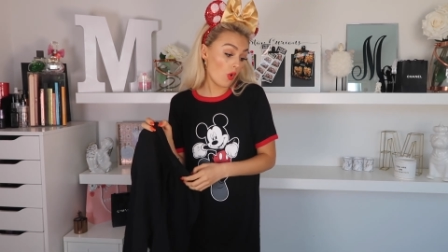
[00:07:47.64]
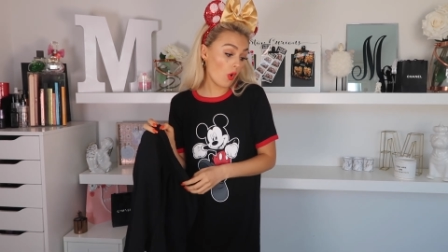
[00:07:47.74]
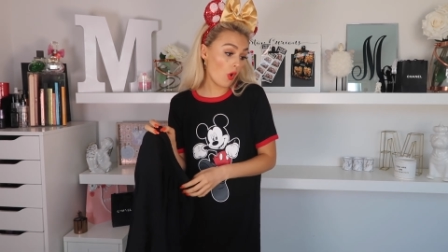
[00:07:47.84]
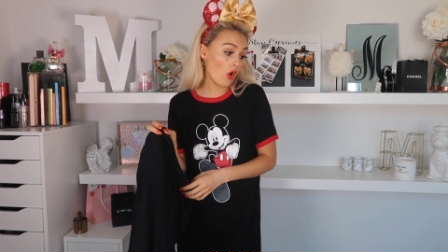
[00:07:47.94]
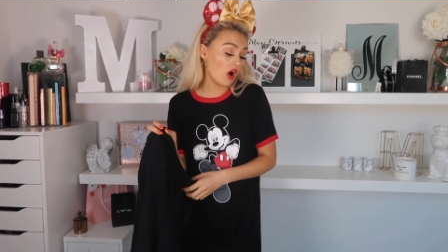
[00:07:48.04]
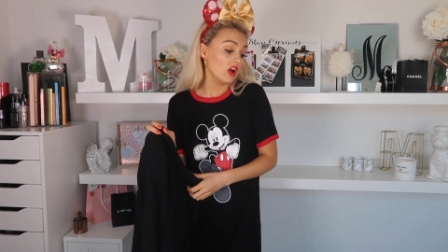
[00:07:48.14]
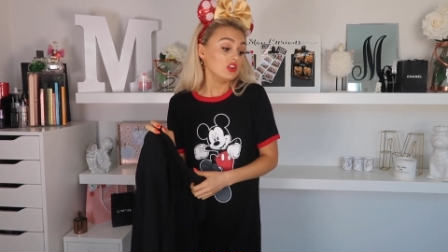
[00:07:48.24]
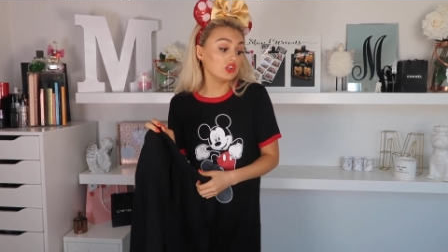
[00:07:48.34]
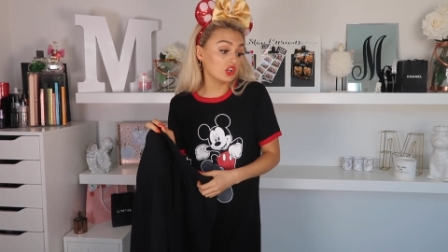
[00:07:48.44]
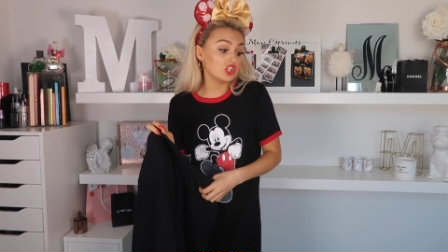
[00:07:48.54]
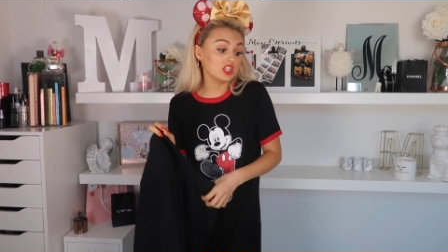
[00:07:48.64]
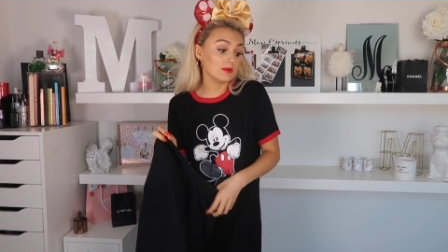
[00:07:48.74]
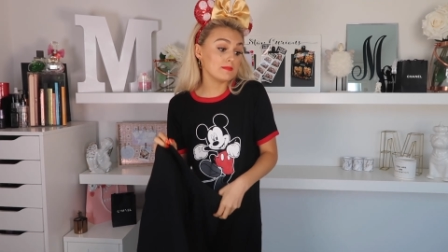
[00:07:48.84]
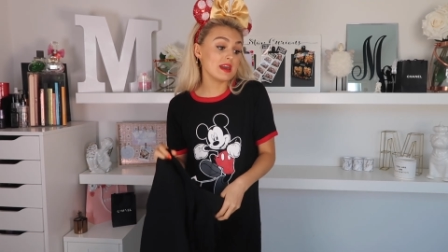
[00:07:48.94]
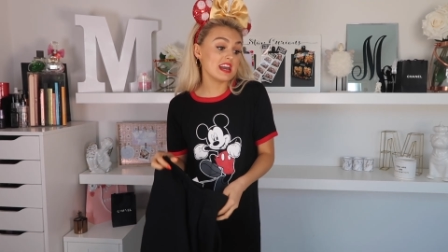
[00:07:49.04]
or you can
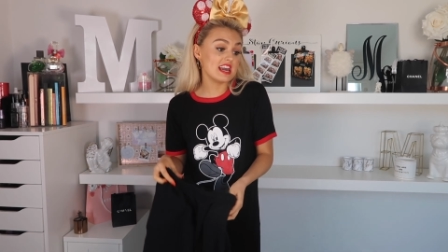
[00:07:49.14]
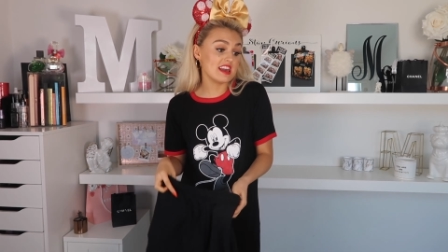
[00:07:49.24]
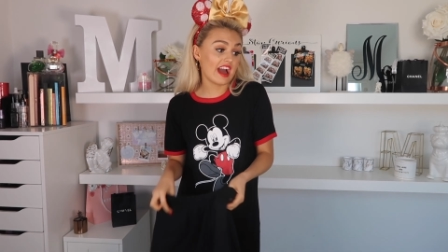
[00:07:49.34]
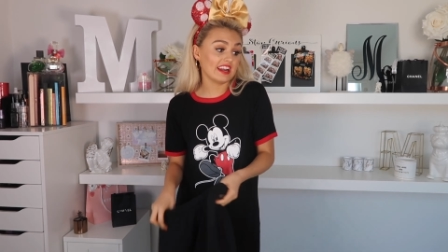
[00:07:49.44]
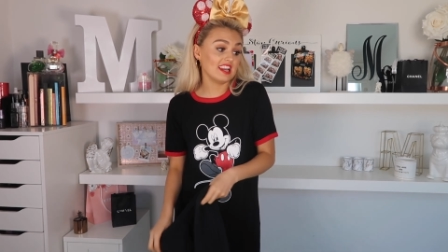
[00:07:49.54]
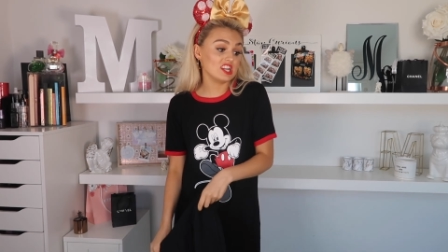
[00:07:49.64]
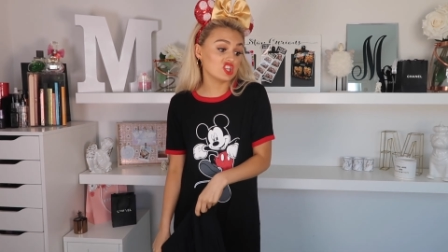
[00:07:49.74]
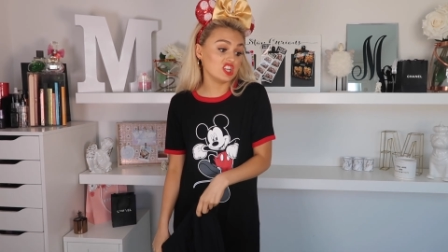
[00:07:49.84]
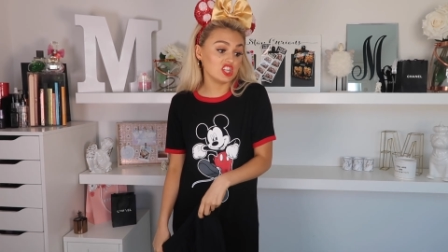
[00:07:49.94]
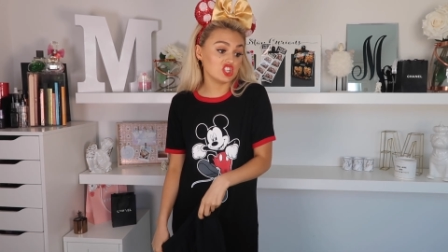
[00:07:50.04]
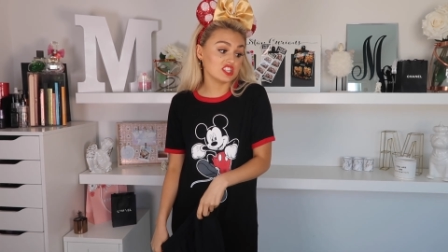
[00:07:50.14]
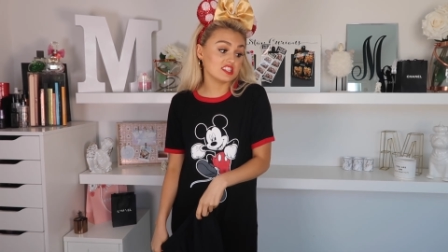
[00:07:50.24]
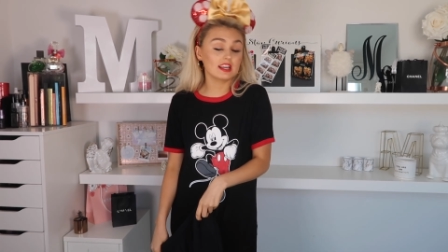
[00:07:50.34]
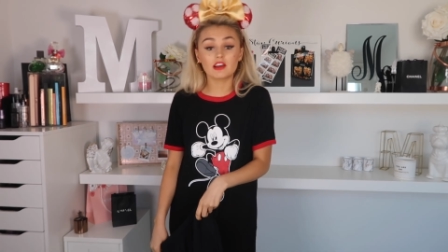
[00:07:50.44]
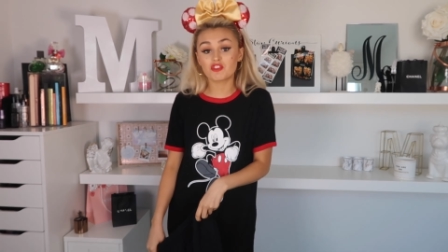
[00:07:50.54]
do a me and literally
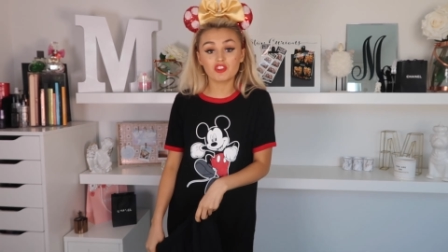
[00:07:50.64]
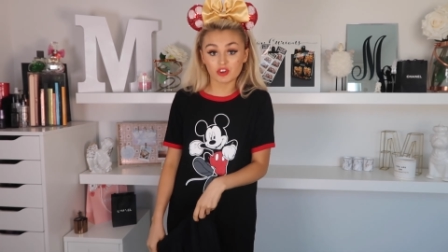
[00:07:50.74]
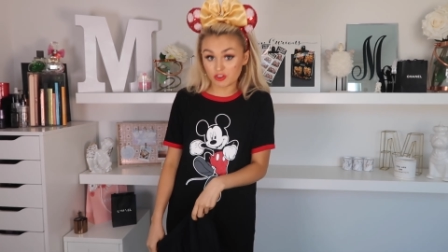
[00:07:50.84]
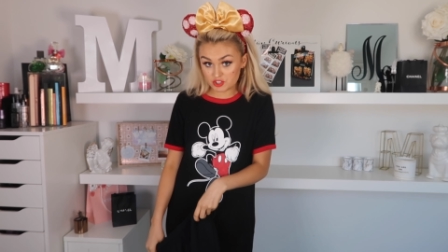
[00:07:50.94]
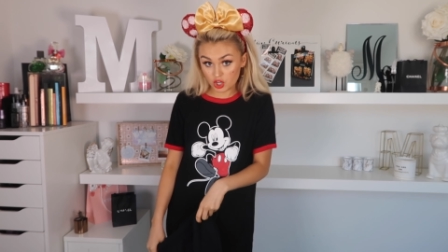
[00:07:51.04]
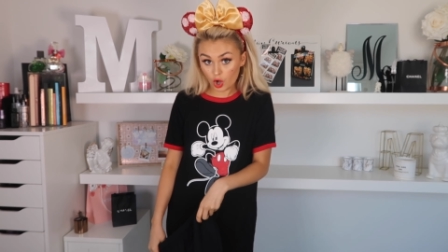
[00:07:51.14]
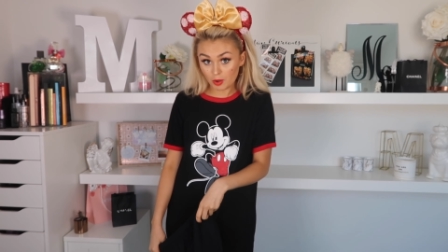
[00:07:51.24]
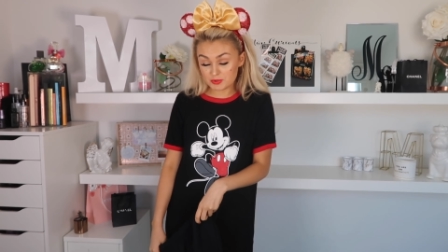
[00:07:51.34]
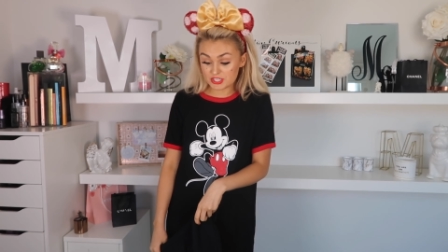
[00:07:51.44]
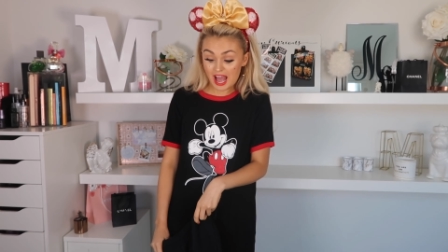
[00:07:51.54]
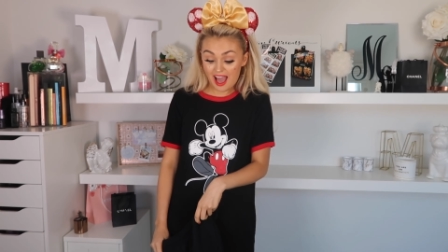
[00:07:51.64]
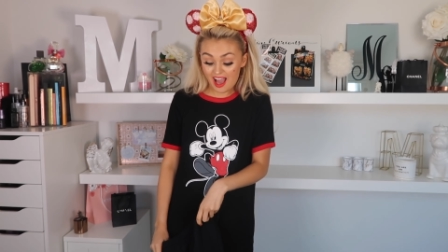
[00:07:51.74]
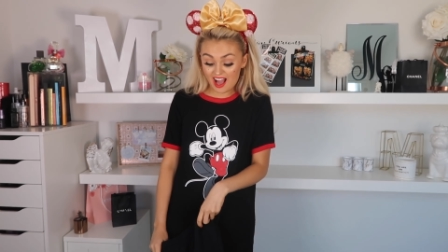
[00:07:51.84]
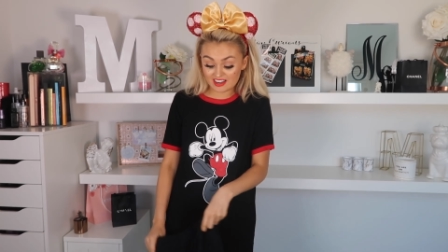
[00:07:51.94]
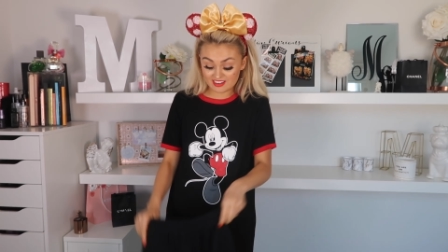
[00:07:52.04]
just sing it from the rooftops
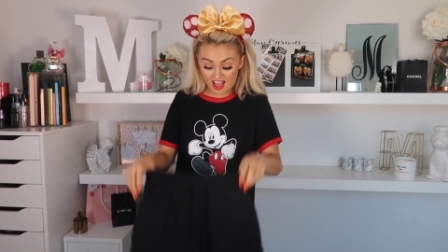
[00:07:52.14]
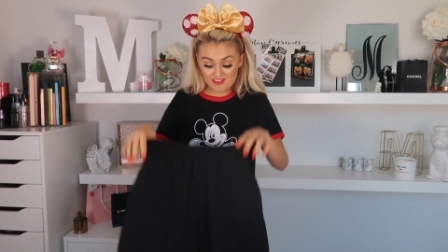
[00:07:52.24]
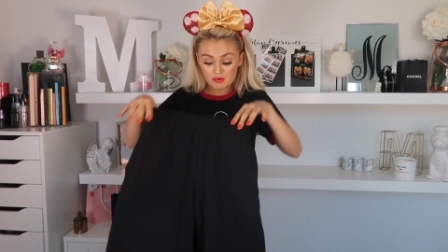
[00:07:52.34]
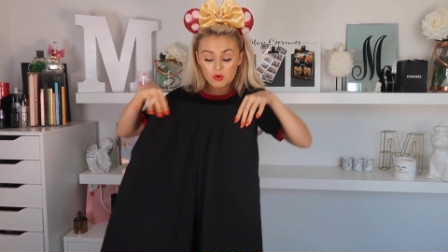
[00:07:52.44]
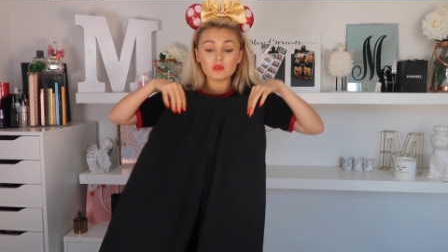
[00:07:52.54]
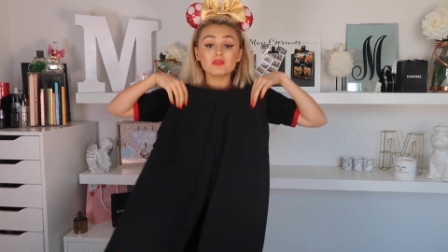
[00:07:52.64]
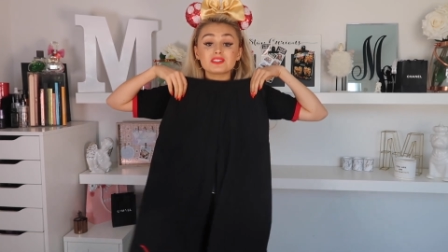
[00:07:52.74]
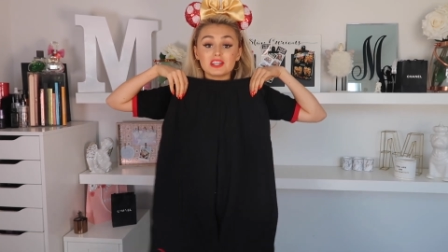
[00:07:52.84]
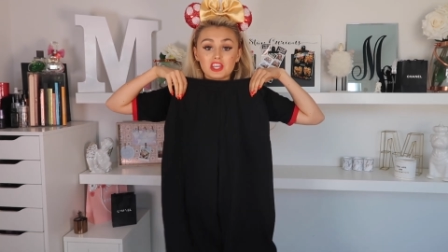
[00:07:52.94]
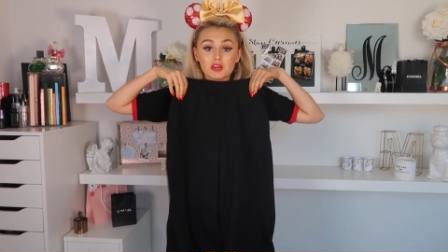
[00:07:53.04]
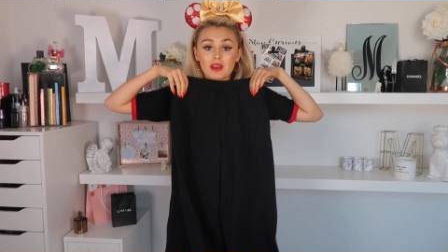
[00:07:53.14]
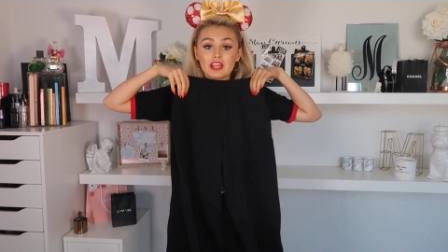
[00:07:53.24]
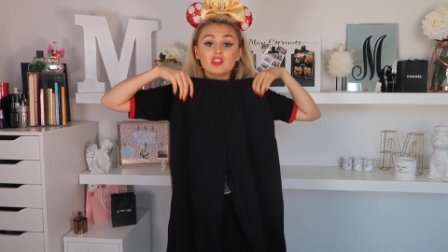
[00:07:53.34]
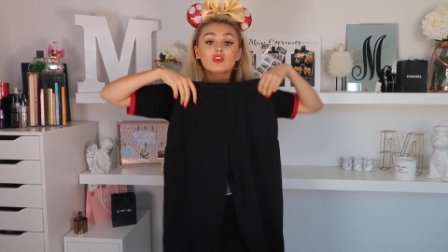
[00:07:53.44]
and everyone will see you in